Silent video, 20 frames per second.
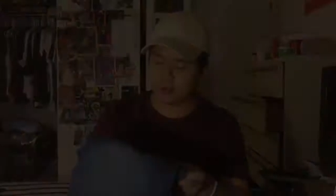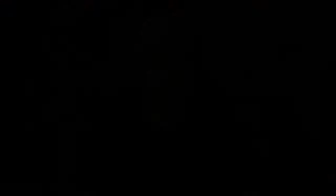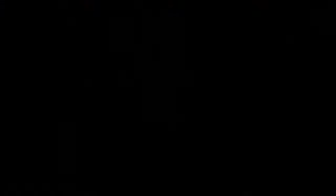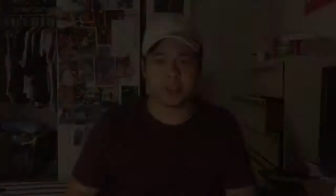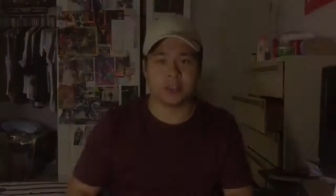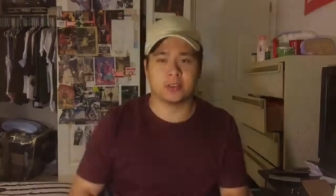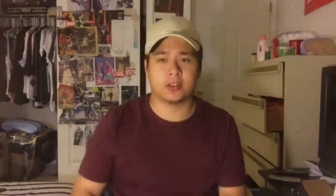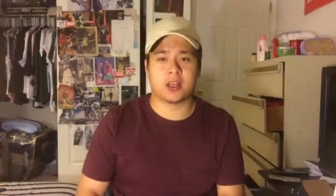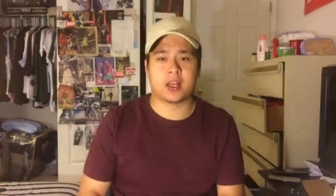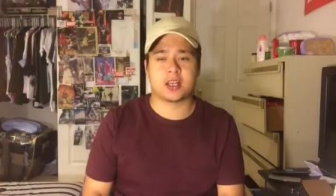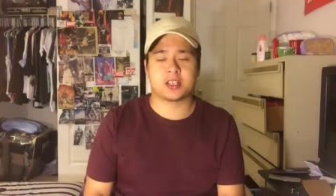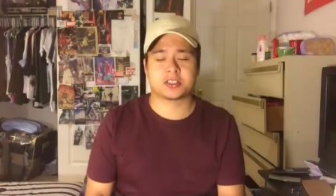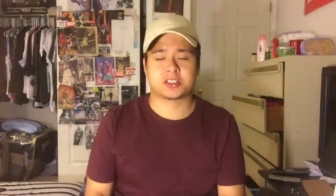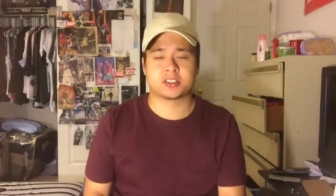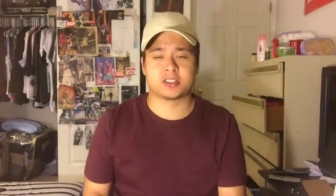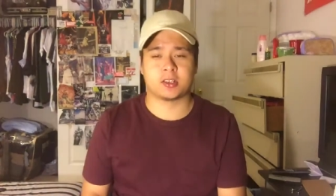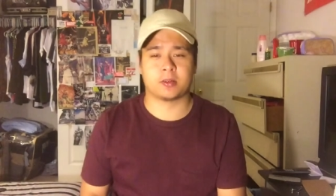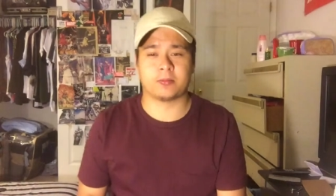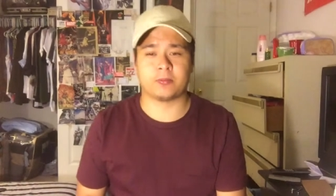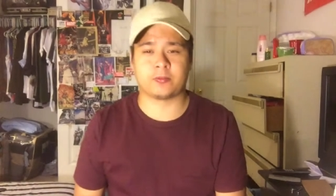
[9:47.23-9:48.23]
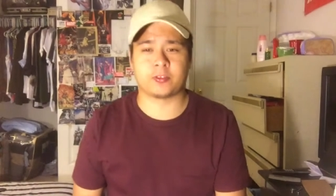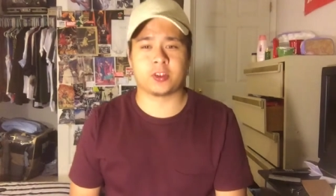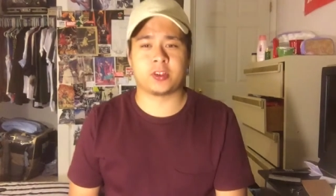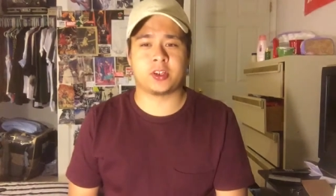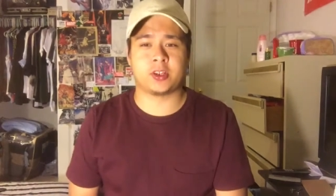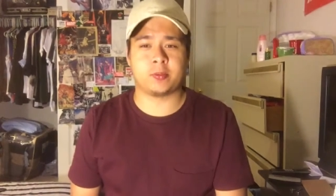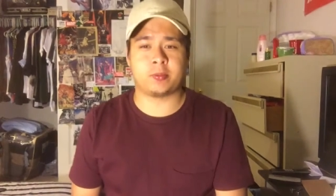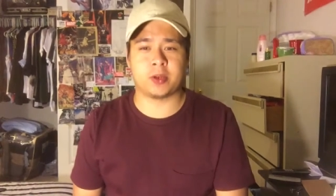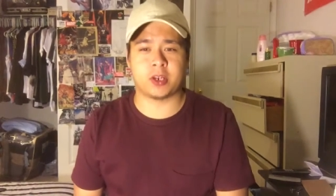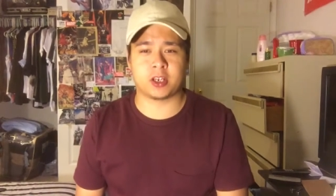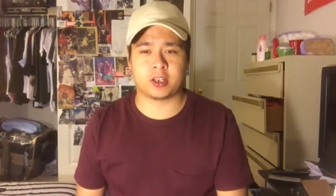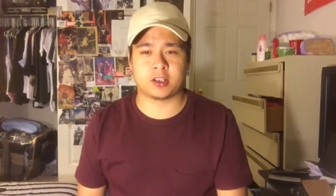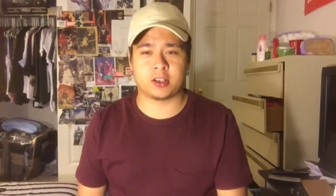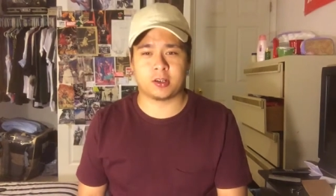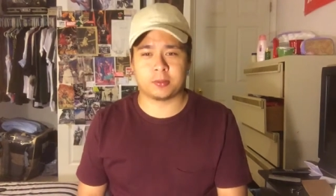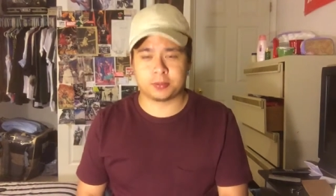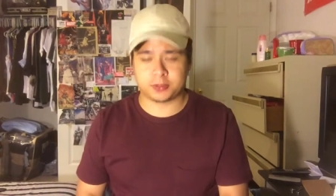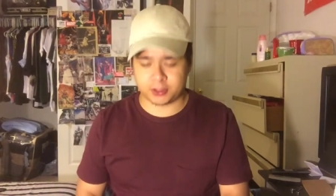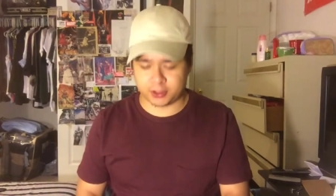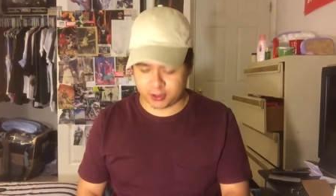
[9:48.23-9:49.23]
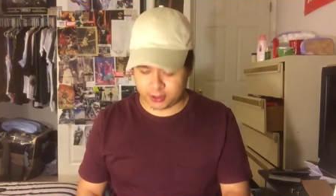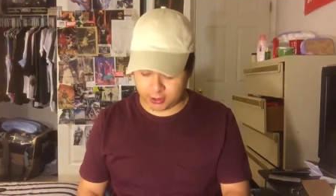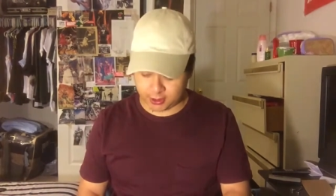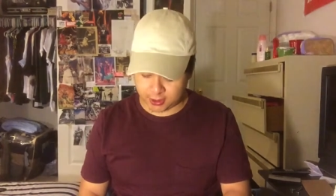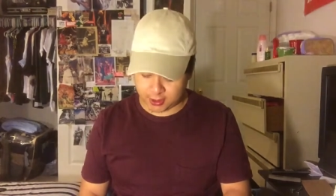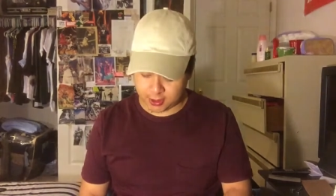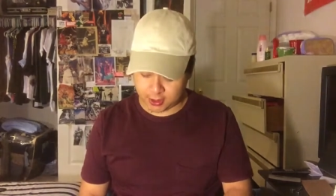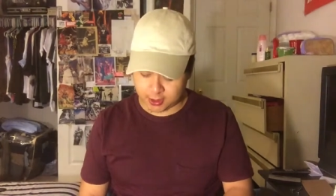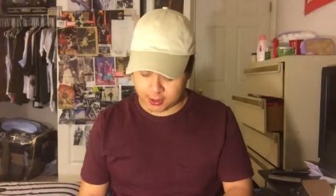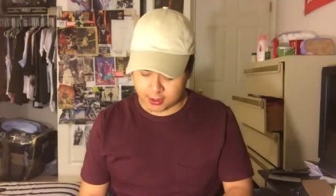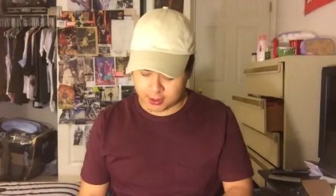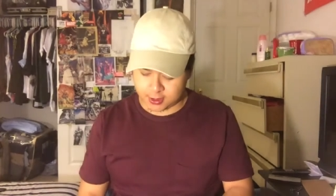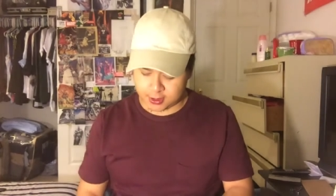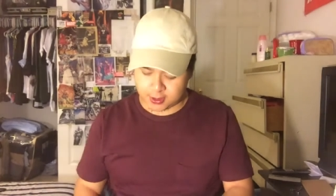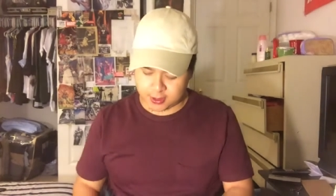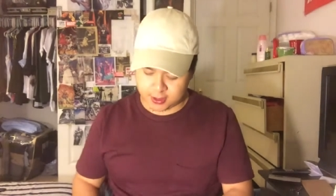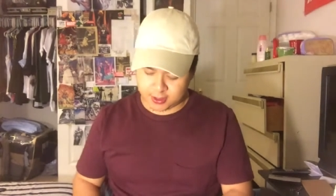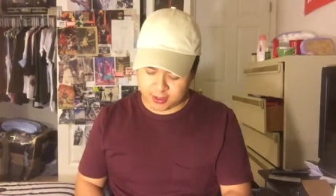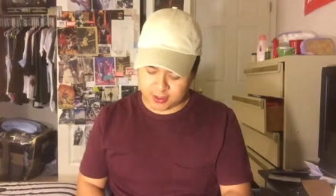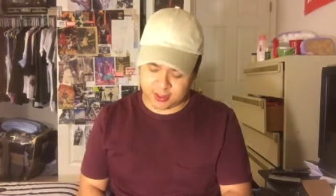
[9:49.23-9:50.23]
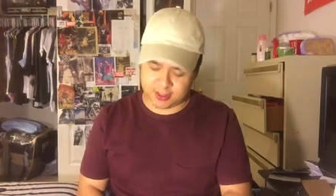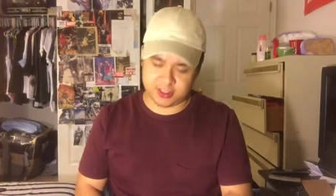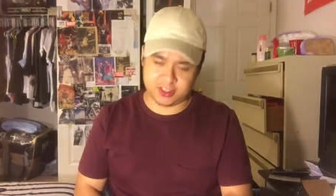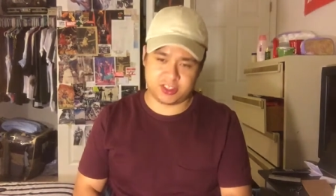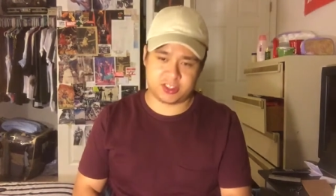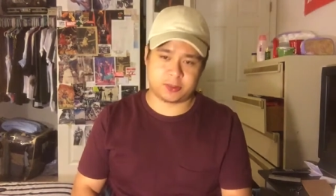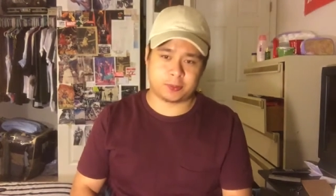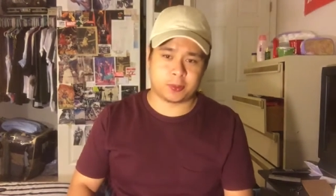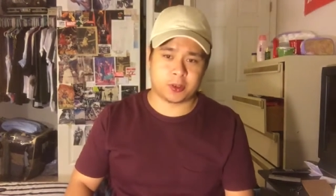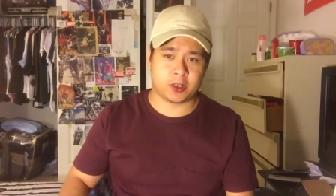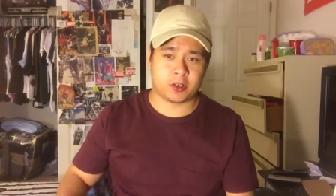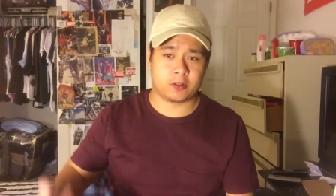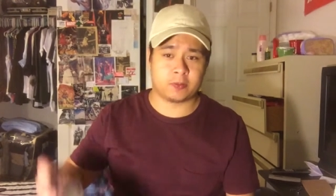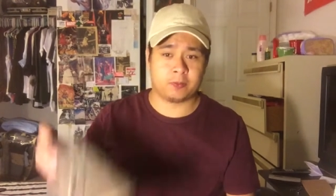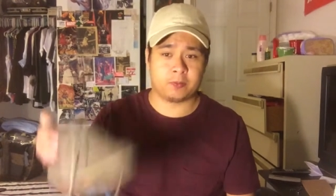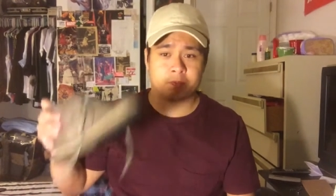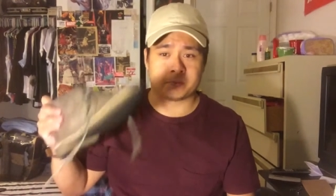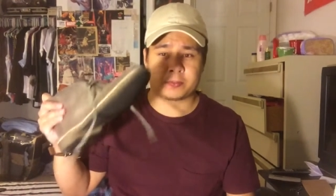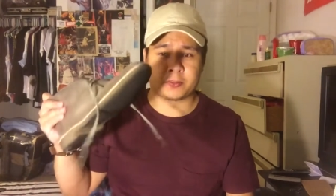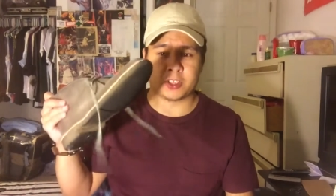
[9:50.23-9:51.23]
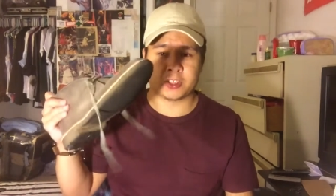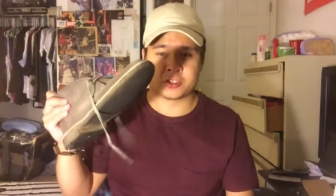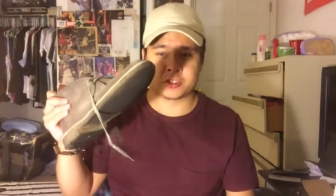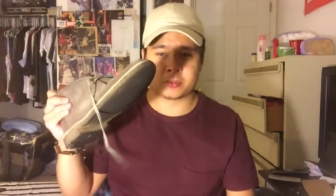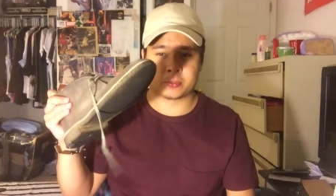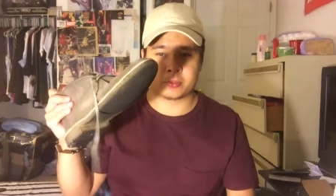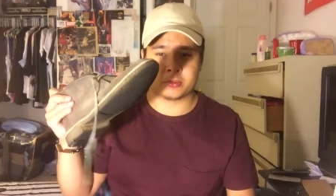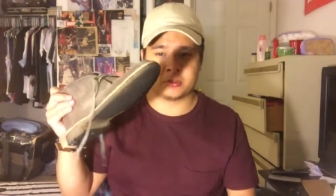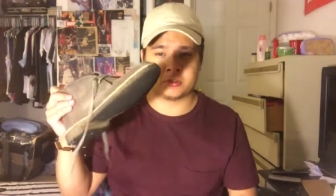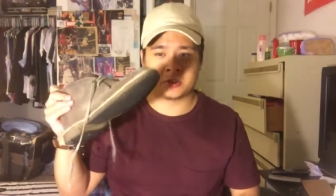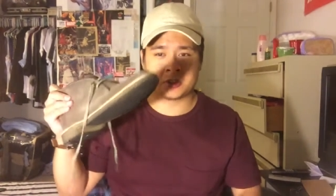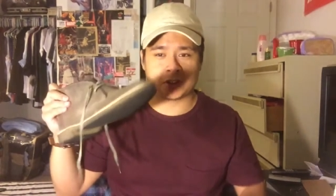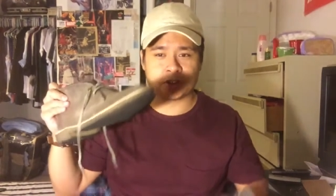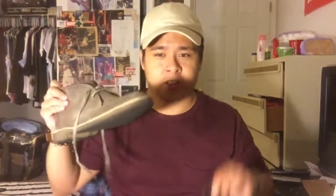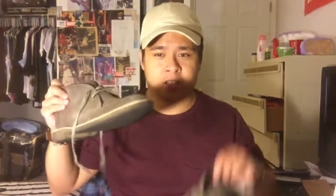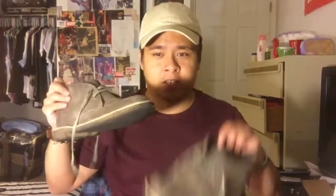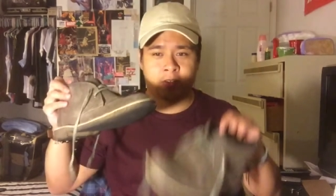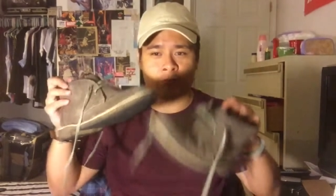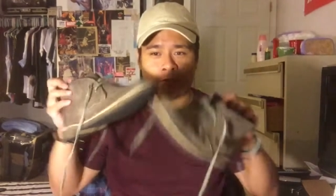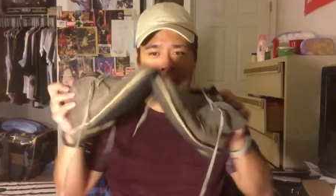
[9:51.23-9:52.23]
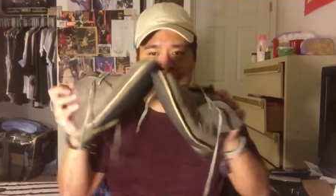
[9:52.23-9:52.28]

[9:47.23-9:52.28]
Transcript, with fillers: Then last up for the pickups just a pair of desert boots that I've